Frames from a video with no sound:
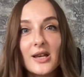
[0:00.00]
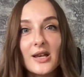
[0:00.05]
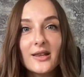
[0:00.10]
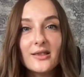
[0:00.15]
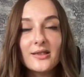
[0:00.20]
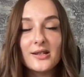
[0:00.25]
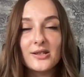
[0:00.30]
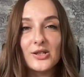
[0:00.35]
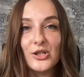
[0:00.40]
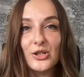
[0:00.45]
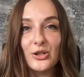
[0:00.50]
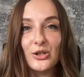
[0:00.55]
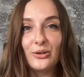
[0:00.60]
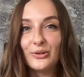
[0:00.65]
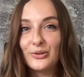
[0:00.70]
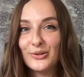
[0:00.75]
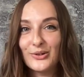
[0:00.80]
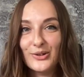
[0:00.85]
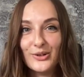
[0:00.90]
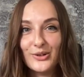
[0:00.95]
And that's
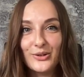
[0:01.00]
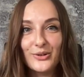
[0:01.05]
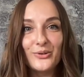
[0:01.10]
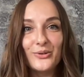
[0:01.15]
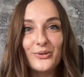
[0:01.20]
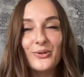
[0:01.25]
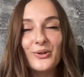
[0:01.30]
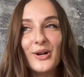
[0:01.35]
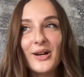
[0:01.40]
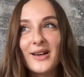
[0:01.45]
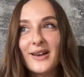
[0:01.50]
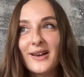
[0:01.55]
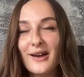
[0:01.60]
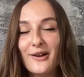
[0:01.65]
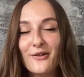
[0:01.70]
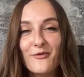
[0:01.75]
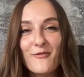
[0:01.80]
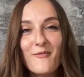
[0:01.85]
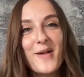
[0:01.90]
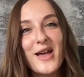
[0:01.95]
all. You
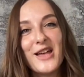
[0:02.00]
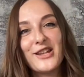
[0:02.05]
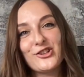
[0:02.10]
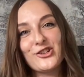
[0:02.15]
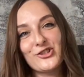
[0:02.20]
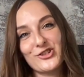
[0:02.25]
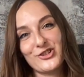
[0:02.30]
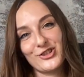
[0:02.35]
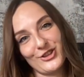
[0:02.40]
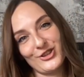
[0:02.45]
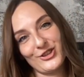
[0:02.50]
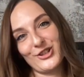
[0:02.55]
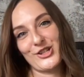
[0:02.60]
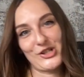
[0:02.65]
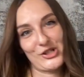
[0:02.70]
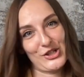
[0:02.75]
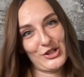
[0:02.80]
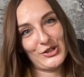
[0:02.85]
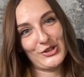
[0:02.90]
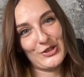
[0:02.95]
have managed
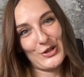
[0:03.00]
this